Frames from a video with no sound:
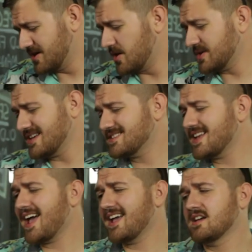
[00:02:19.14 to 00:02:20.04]
You know what they
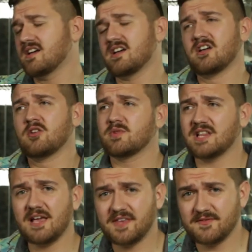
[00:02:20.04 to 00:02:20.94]
say, when
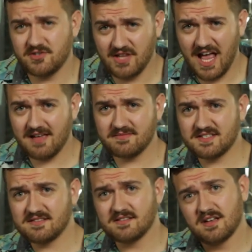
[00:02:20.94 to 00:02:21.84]
life gives you limes,